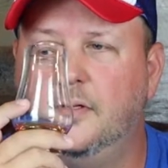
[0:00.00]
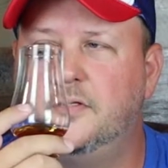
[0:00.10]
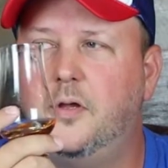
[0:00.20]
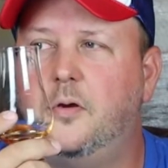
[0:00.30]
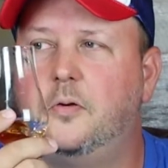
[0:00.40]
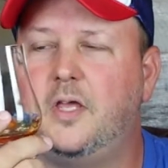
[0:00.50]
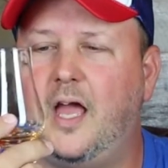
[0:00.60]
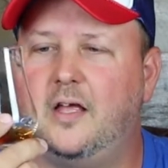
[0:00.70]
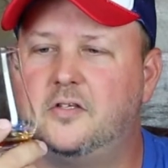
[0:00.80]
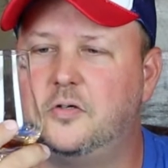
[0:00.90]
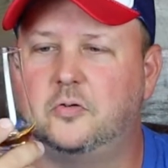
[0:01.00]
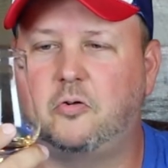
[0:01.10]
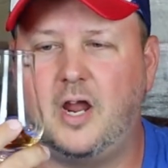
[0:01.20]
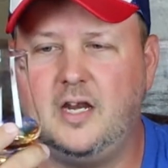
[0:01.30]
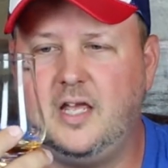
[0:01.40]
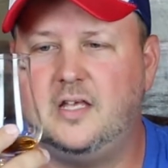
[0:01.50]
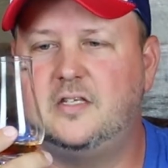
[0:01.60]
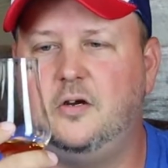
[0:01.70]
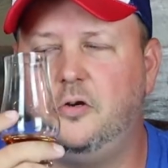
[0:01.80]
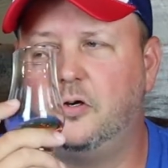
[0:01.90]
So yeah, so grainy
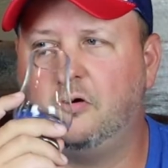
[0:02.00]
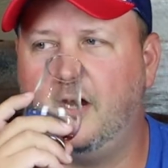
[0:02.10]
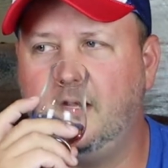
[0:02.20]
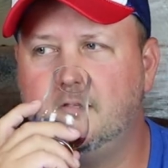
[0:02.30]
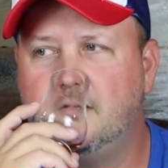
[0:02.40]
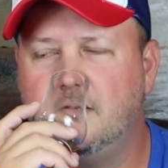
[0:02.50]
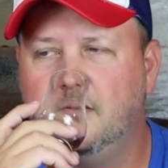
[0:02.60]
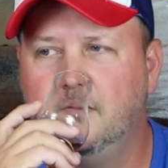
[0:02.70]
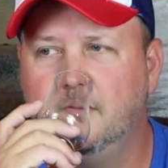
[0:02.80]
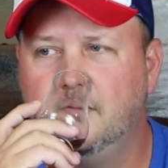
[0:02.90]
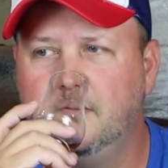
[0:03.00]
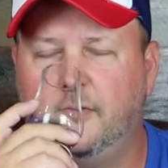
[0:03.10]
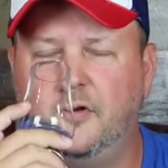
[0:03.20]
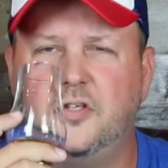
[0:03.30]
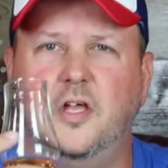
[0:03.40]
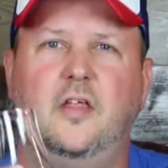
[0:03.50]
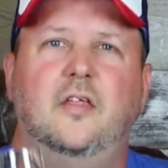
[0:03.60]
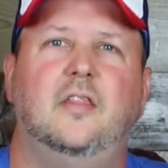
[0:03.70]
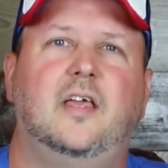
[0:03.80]
cereal grains. There's a